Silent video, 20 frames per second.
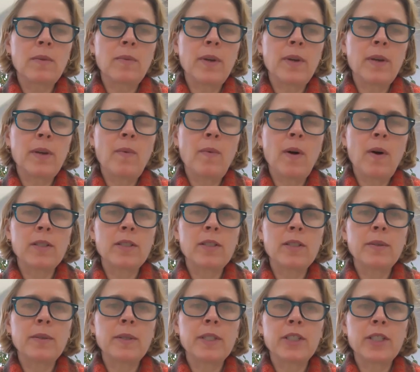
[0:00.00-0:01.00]
that we want
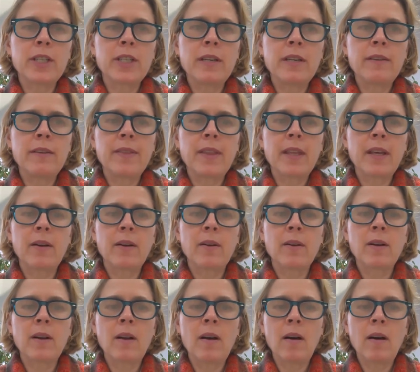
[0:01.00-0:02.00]
to achieve that are
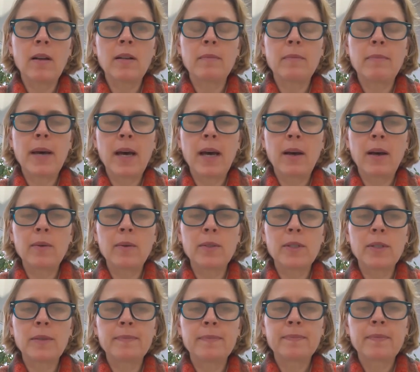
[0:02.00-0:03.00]
not
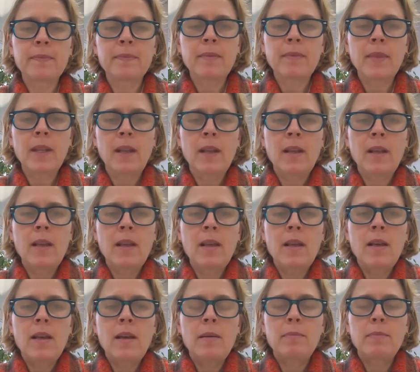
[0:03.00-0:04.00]
about
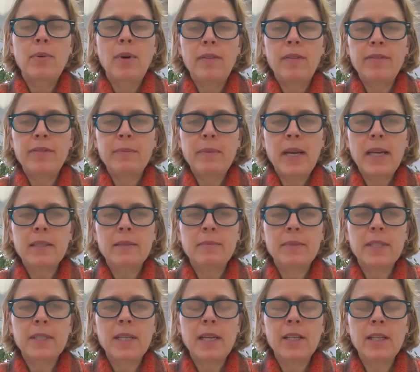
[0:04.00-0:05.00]
profit
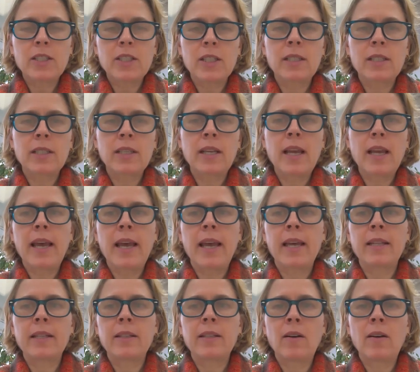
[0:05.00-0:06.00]
maximization
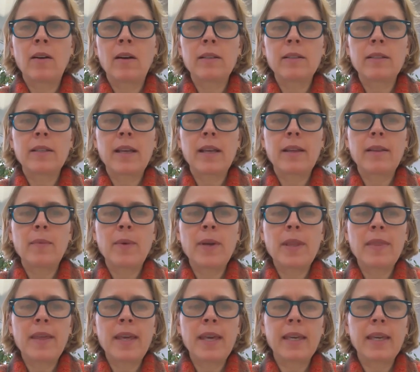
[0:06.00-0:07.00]
and not, we
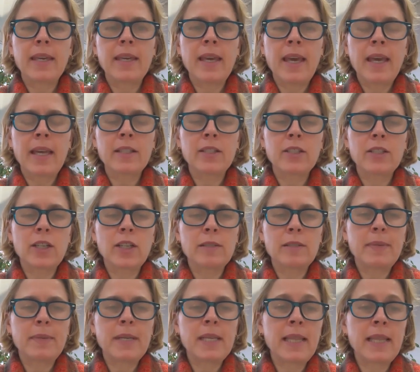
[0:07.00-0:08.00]
think, can't
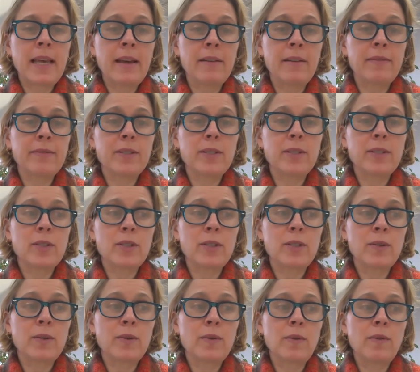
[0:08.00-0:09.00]
just be left
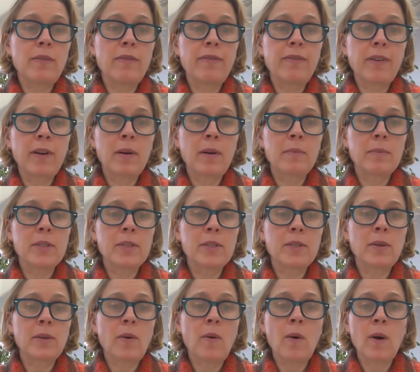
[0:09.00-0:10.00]
to firms
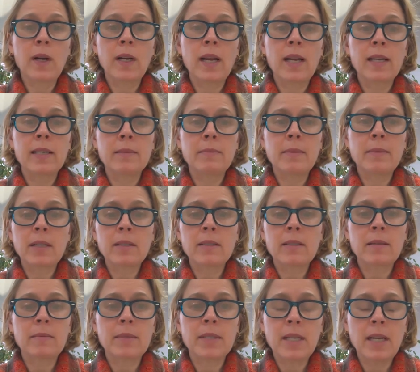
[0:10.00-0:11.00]
to organize amongst
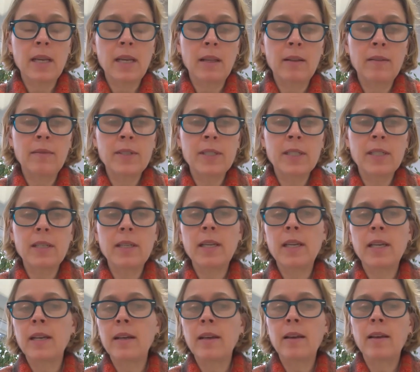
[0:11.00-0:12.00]
themselves
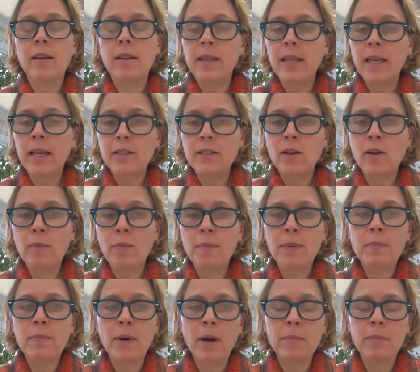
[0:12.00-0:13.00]
in a, let's hope,
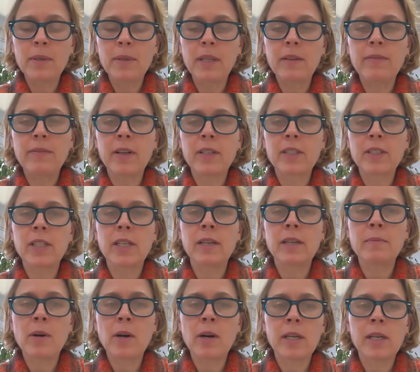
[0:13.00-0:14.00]
properly
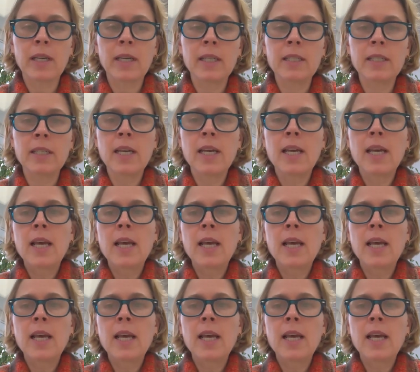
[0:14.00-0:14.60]
functioning market.